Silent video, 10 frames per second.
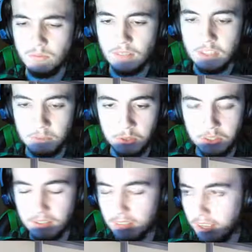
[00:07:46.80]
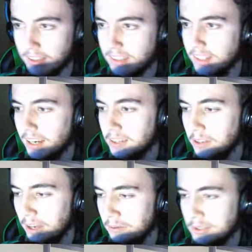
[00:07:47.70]
Retribution. Okay.
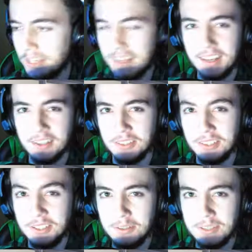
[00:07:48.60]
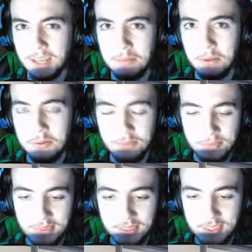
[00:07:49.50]
I was like, hang on, did they do a typo?
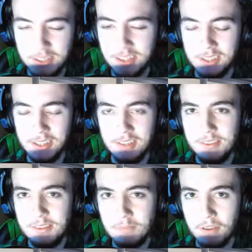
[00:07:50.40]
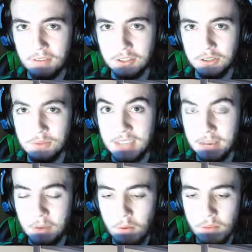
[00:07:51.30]
Did these motherfuckers do a
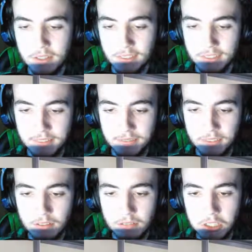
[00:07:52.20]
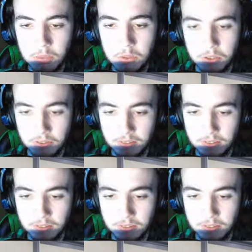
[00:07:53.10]
typo? Retribution.